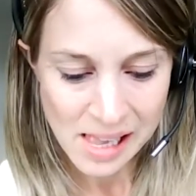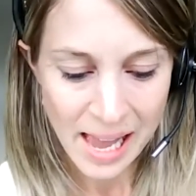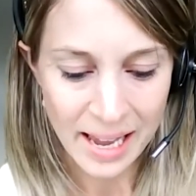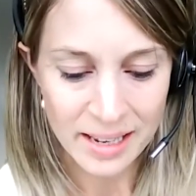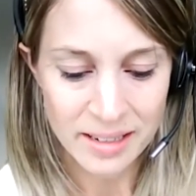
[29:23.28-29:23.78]

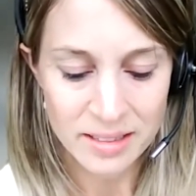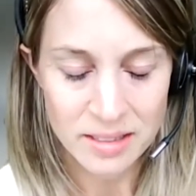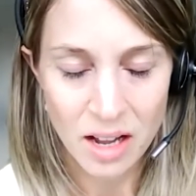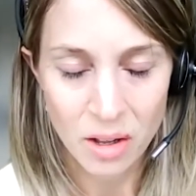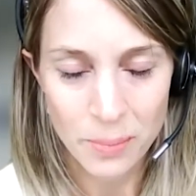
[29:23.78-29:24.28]
and
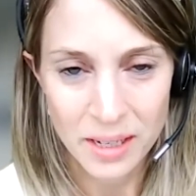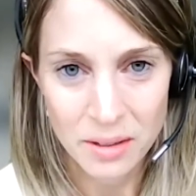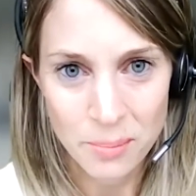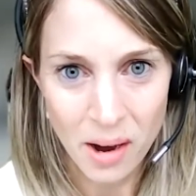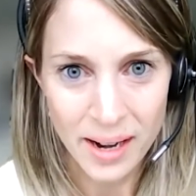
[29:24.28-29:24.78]
it's
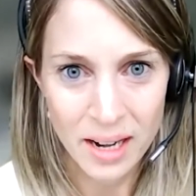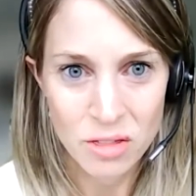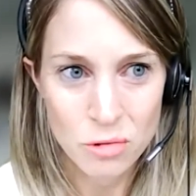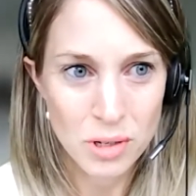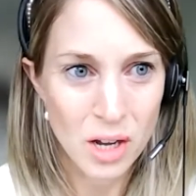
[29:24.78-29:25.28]
helping buy
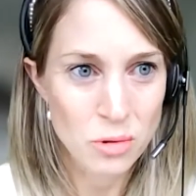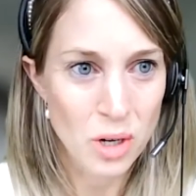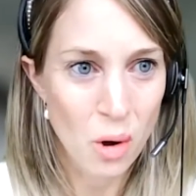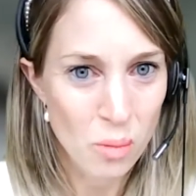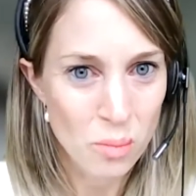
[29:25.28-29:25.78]
300
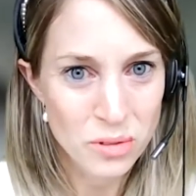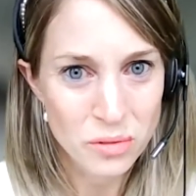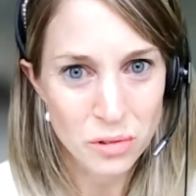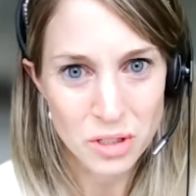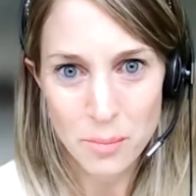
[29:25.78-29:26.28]
homes
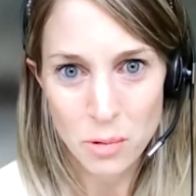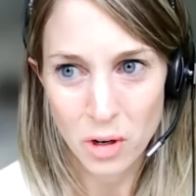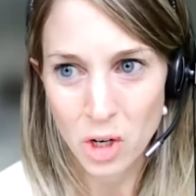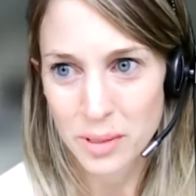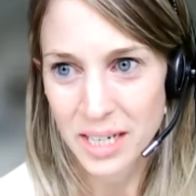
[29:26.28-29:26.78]
for temporary
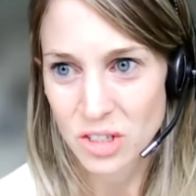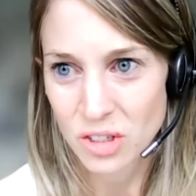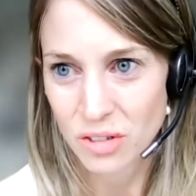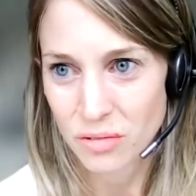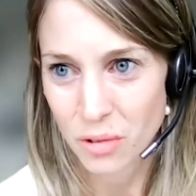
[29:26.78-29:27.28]

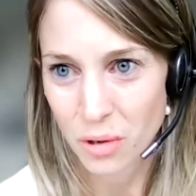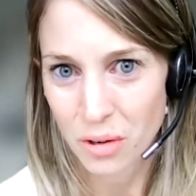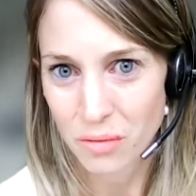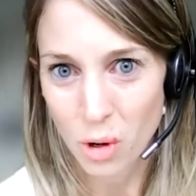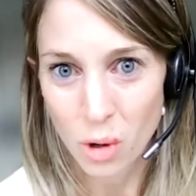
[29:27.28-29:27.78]
accommodation
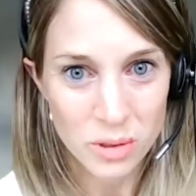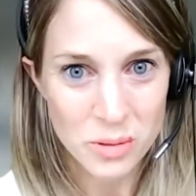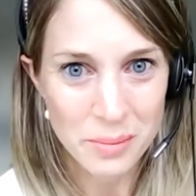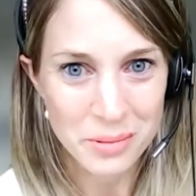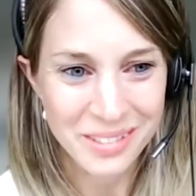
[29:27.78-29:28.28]
for homeless
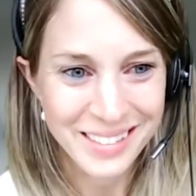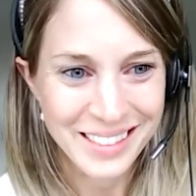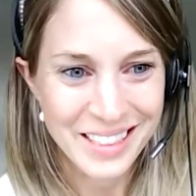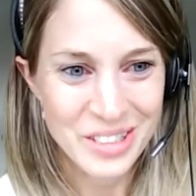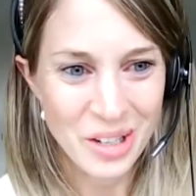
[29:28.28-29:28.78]
people.
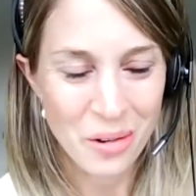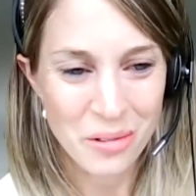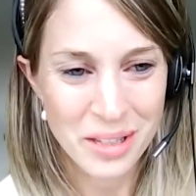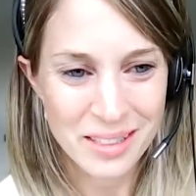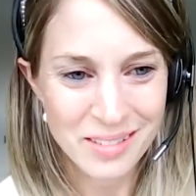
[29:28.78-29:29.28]
So
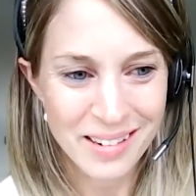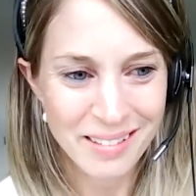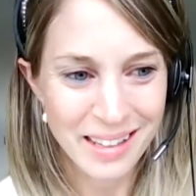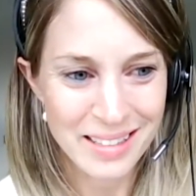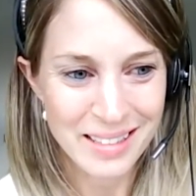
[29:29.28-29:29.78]
these are kind of
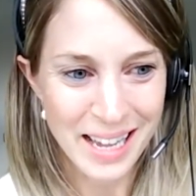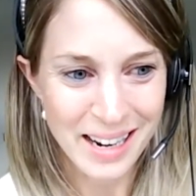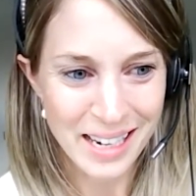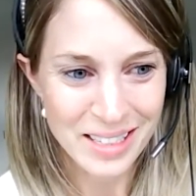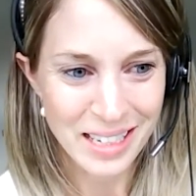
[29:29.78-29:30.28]
things that
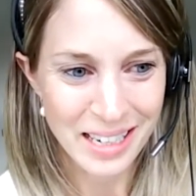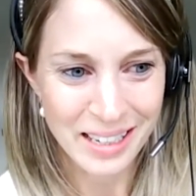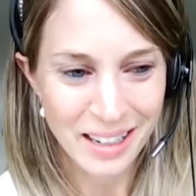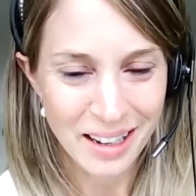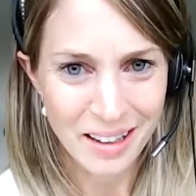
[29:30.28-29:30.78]

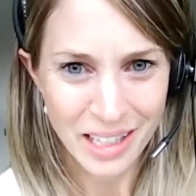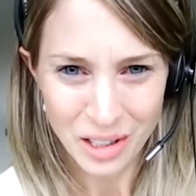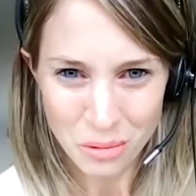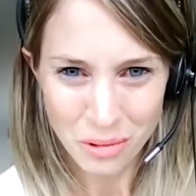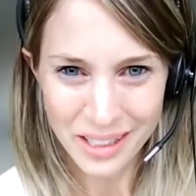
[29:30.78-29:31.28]
actually, they
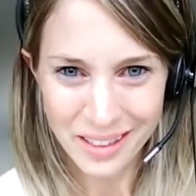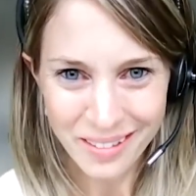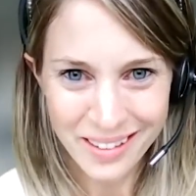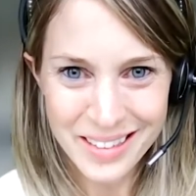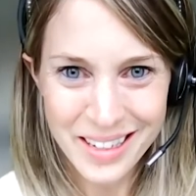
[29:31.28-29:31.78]
look really
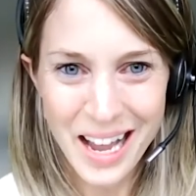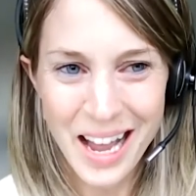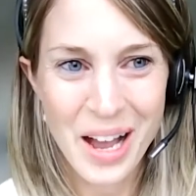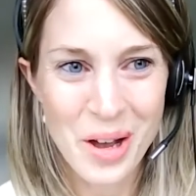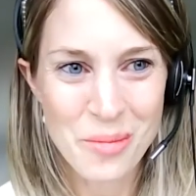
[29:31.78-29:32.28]
good.
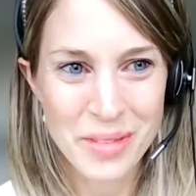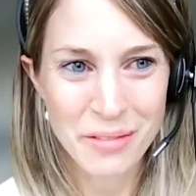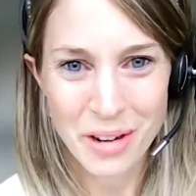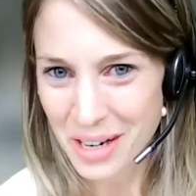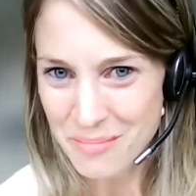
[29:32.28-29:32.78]
They're
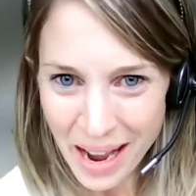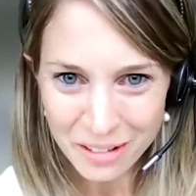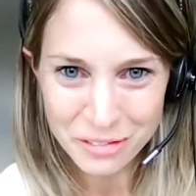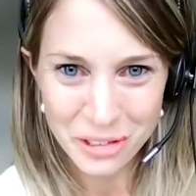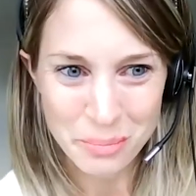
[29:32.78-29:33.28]
very
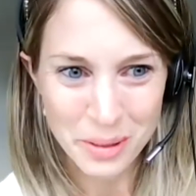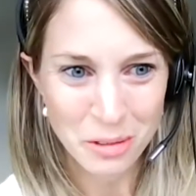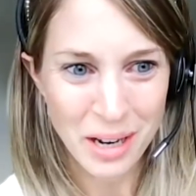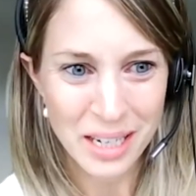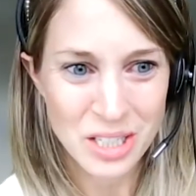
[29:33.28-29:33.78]
impactful, but
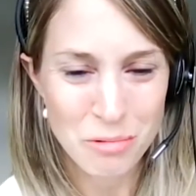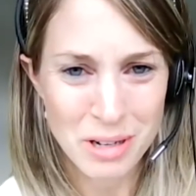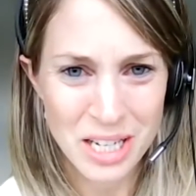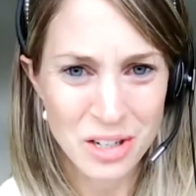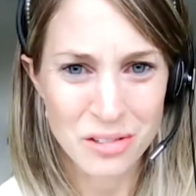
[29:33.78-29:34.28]
they're actually
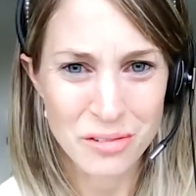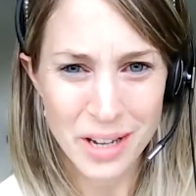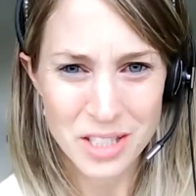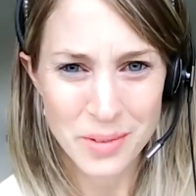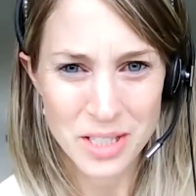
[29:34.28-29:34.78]
really good
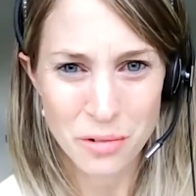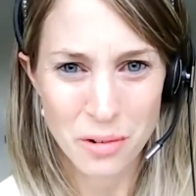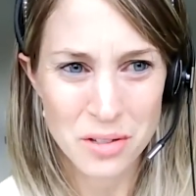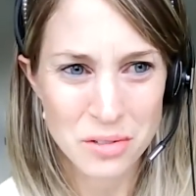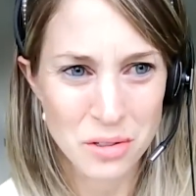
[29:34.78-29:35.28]
investments for
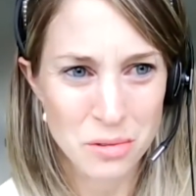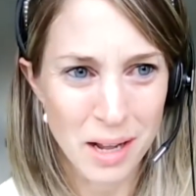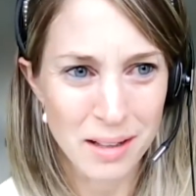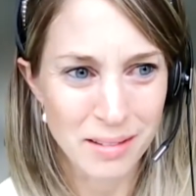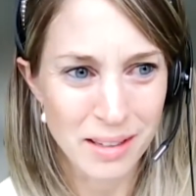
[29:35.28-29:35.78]
us as
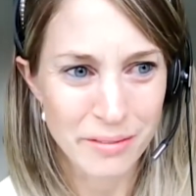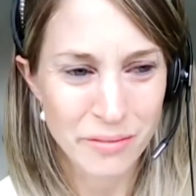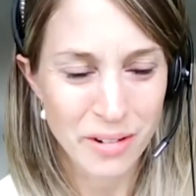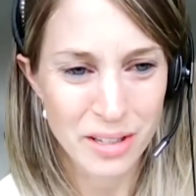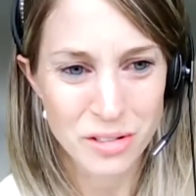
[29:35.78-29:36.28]
well, and
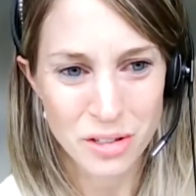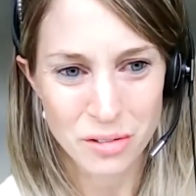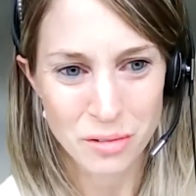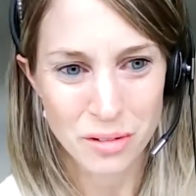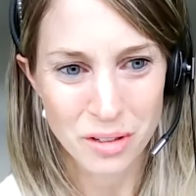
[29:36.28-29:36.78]
fit into
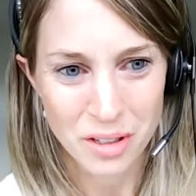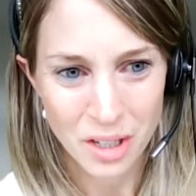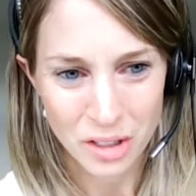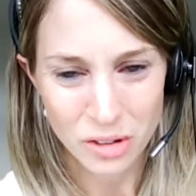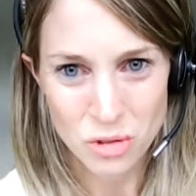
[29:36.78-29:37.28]
the
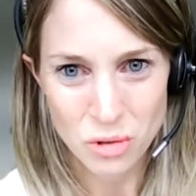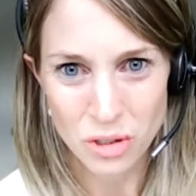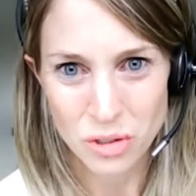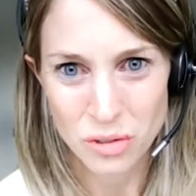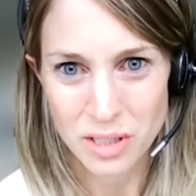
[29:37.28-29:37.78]

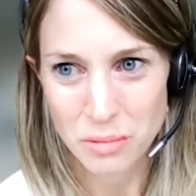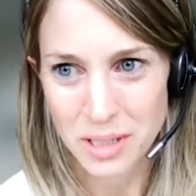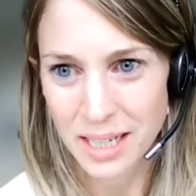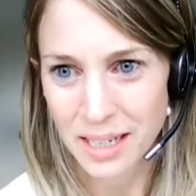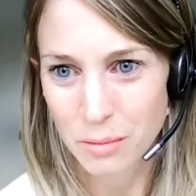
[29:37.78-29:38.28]
structures that
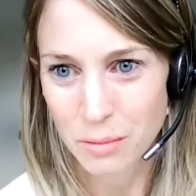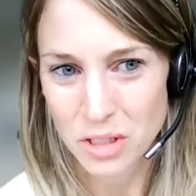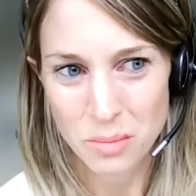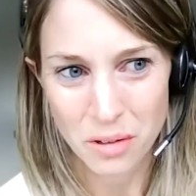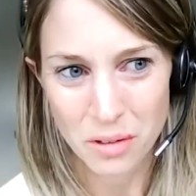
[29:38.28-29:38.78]
we need,
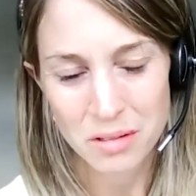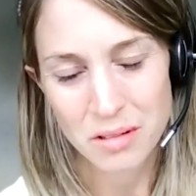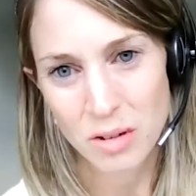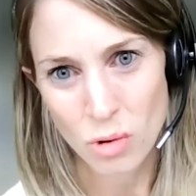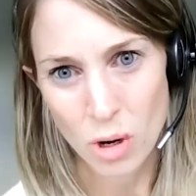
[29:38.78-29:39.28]
which Mark
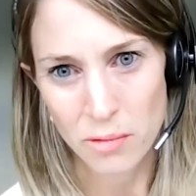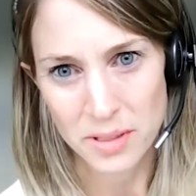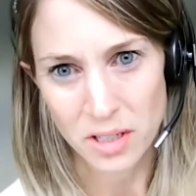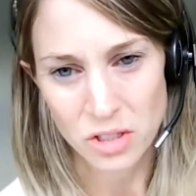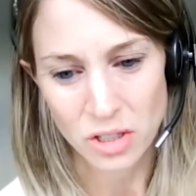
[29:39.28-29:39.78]
and Rob have been
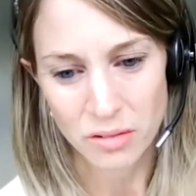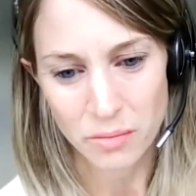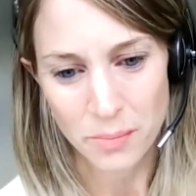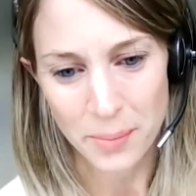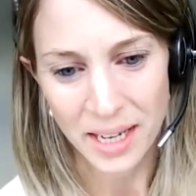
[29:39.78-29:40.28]
touching on
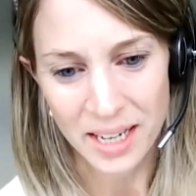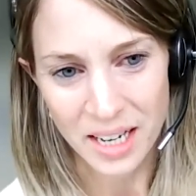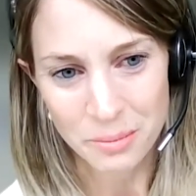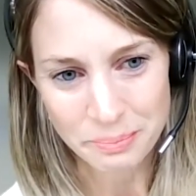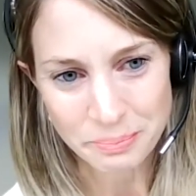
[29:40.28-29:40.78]
from the
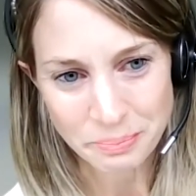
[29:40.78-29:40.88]
beginning.